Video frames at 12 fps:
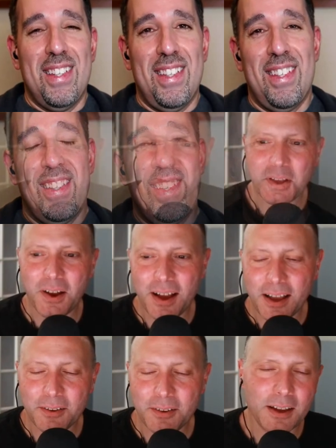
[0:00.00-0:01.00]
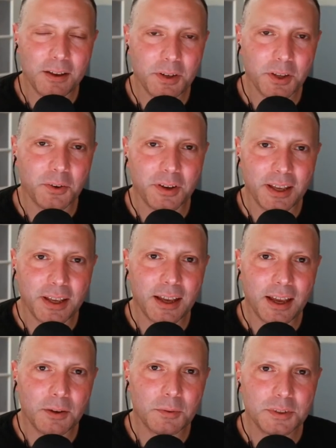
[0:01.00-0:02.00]
yep. No, I, I would agree.
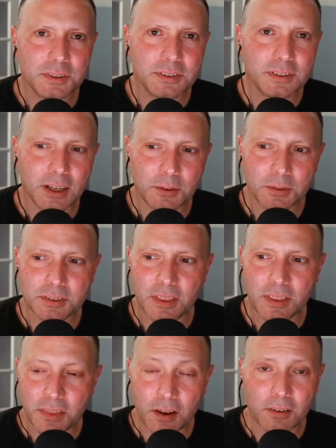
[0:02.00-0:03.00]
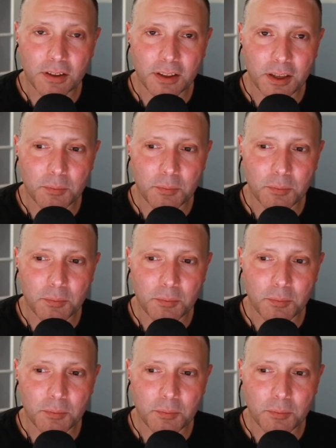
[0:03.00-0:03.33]
I, I was I was thoroughly